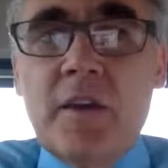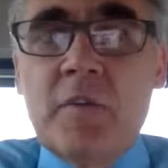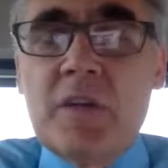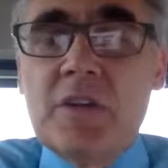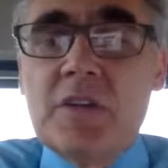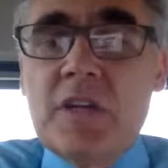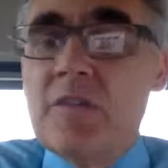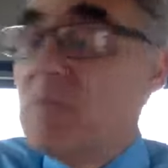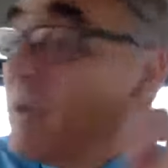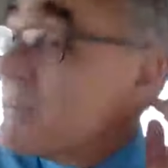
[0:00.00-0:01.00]
be
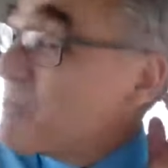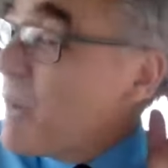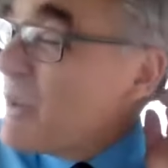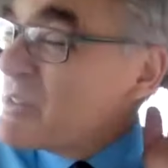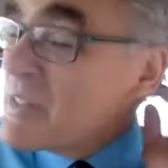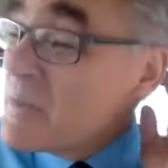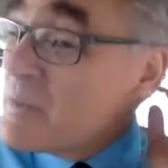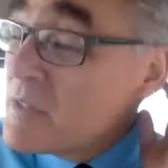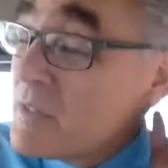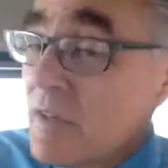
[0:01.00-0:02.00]
achieved by small
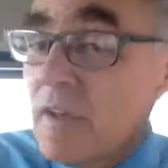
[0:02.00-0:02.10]
teams.